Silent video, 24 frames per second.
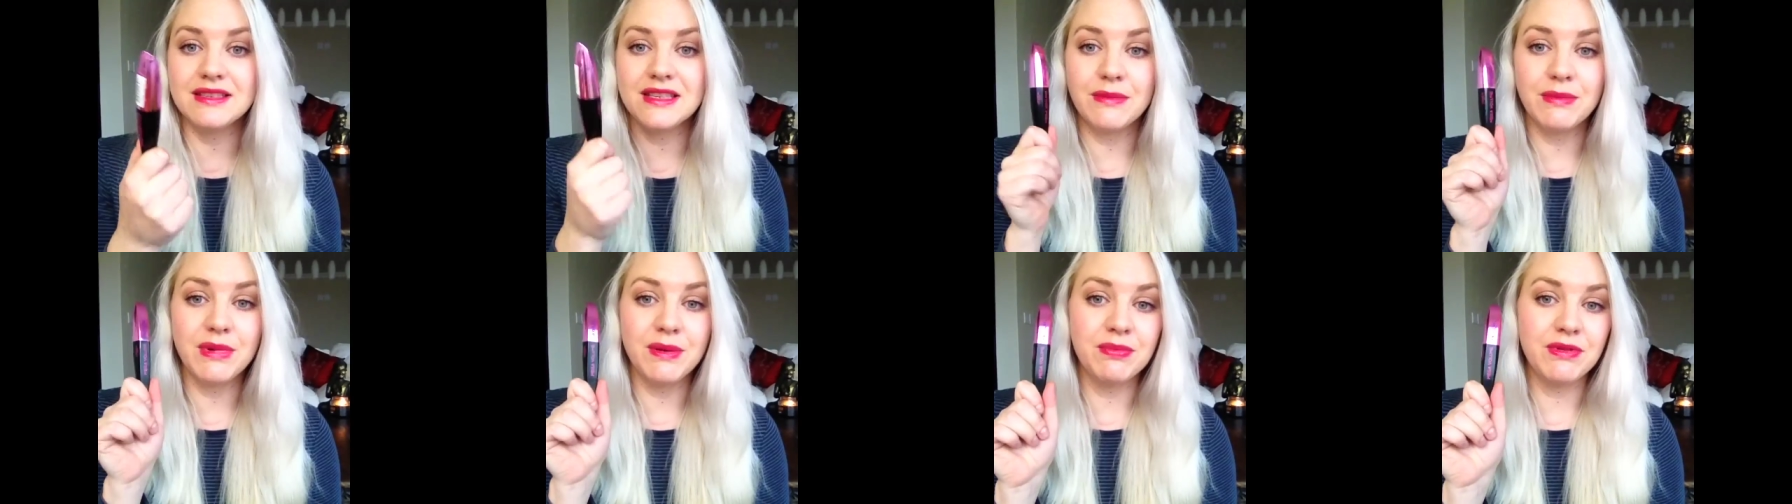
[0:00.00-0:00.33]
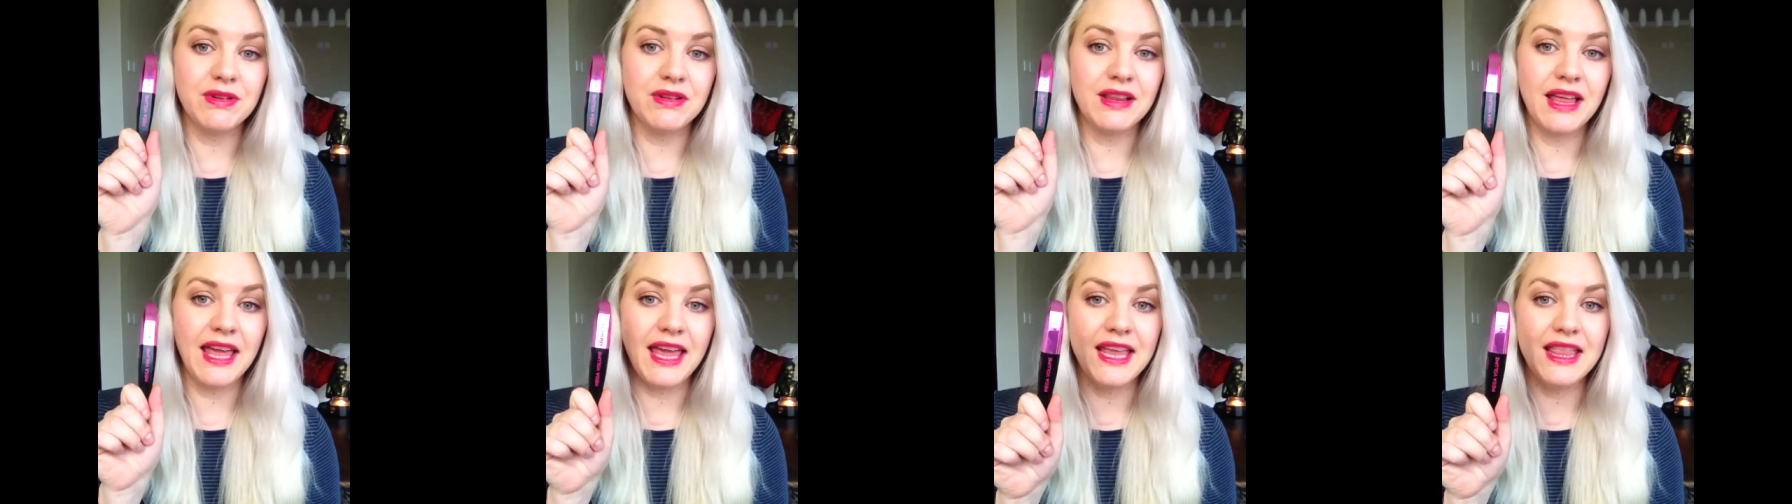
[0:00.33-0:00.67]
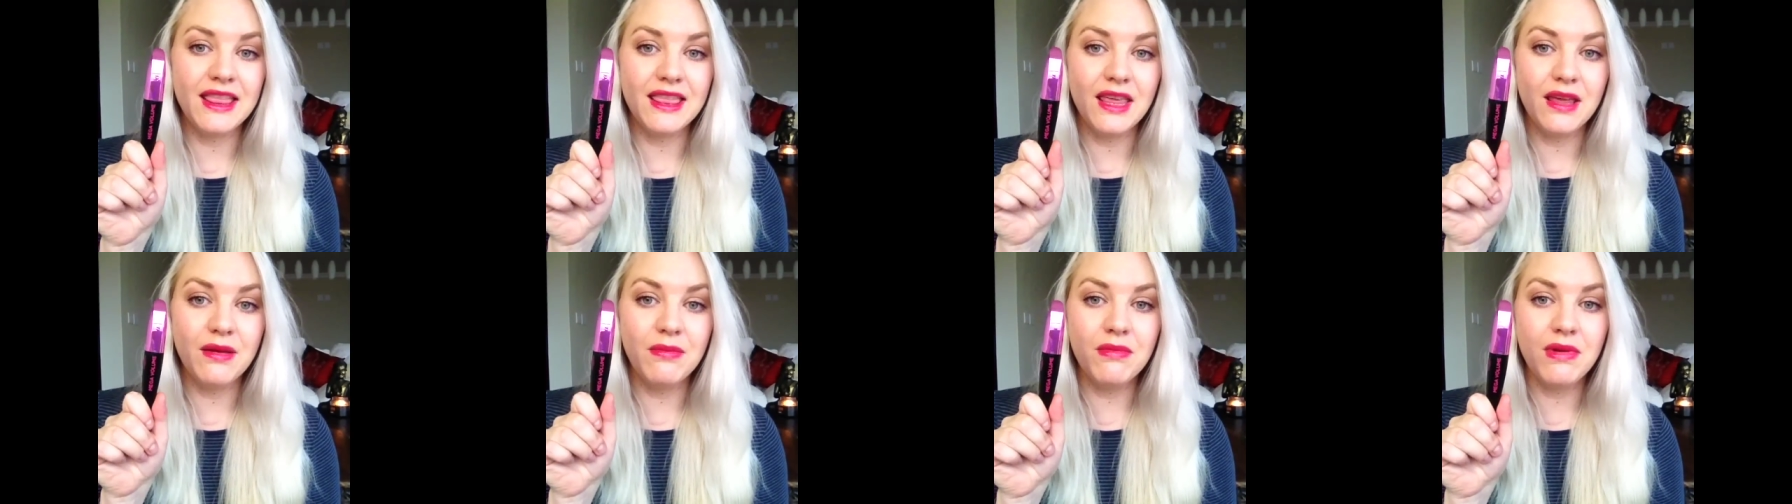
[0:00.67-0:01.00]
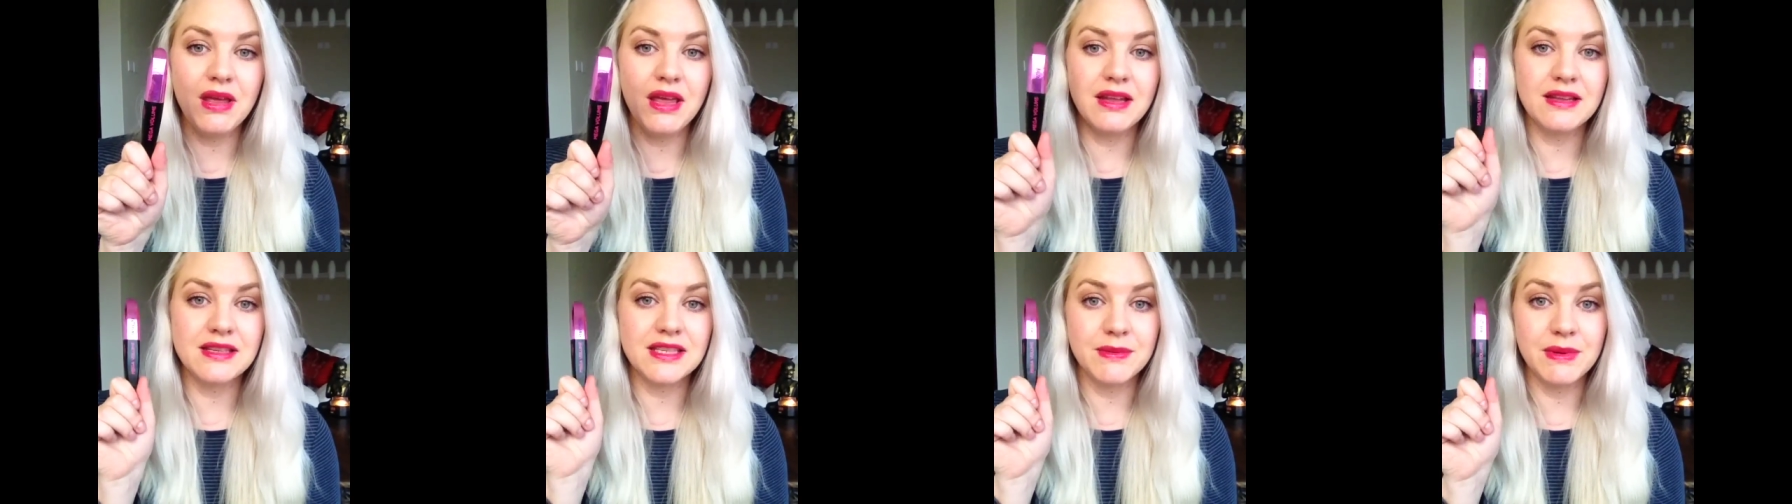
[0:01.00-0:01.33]
Some people hate them
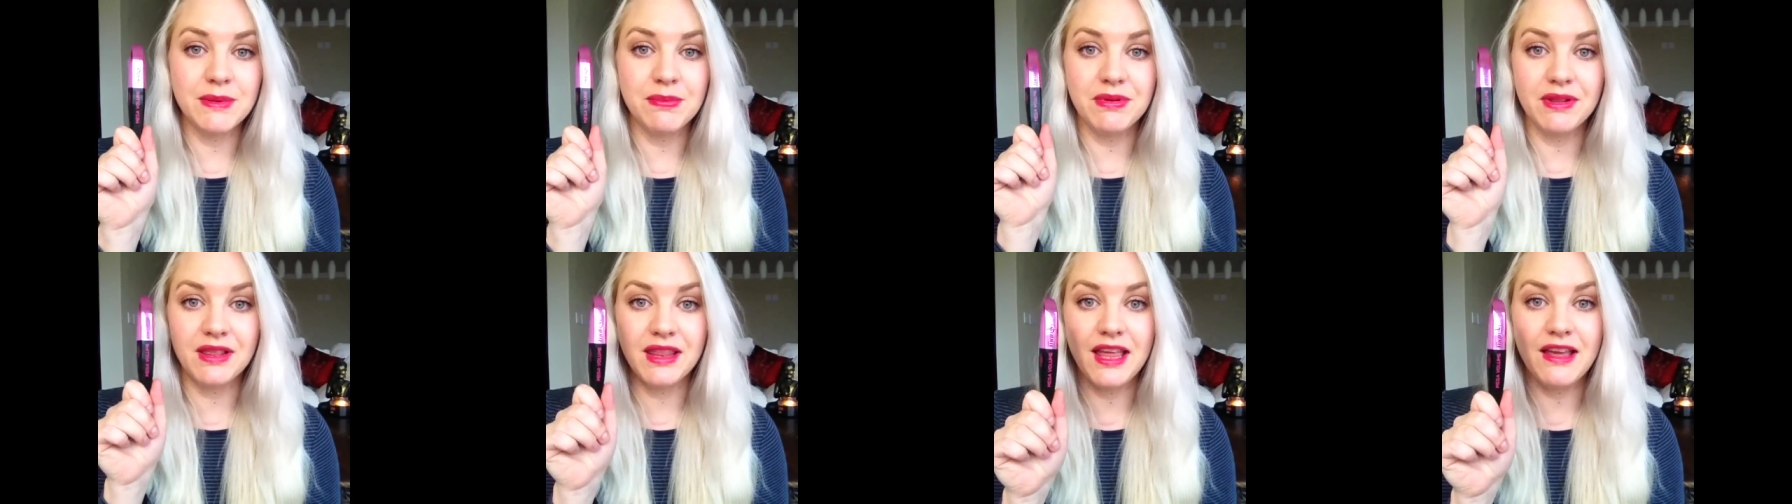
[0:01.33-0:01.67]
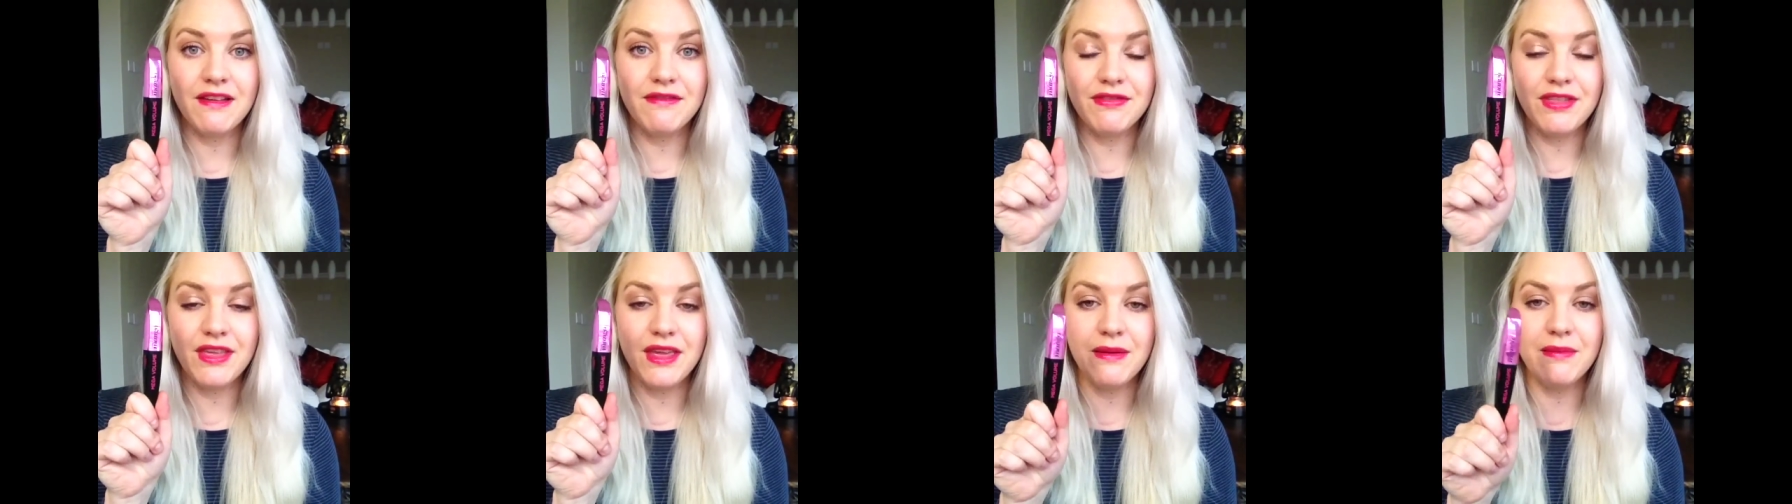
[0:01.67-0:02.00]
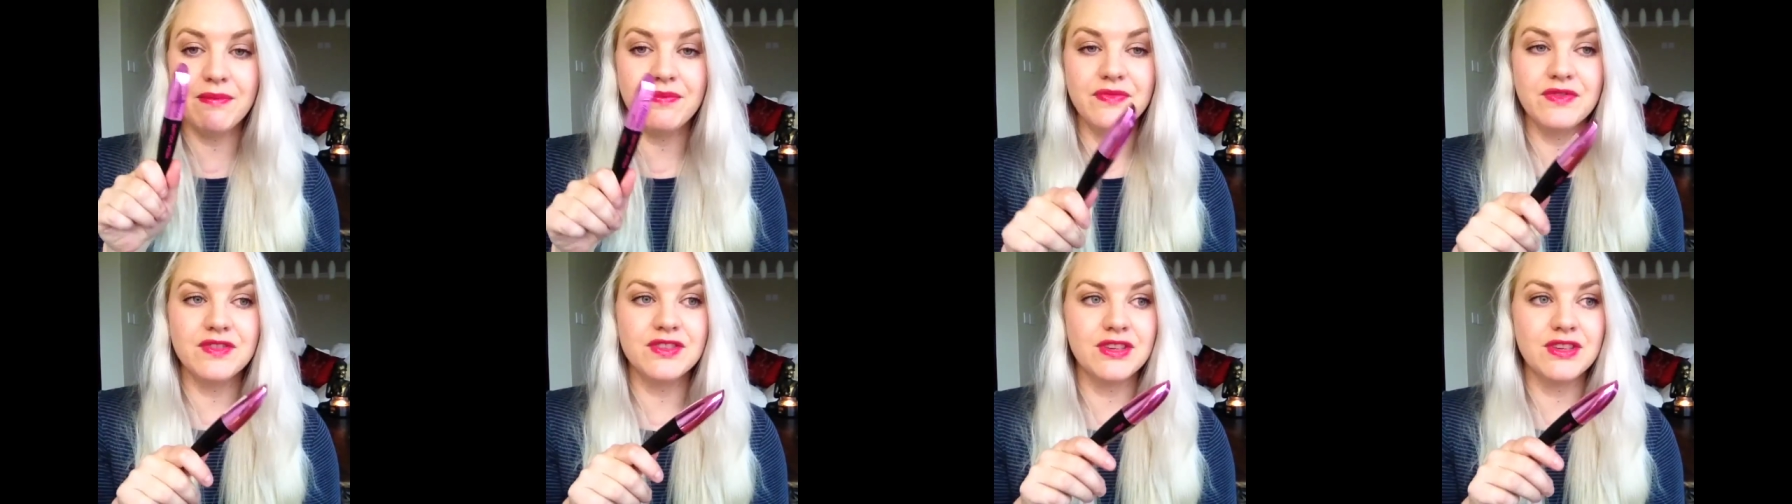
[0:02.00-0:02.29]
and some people love them.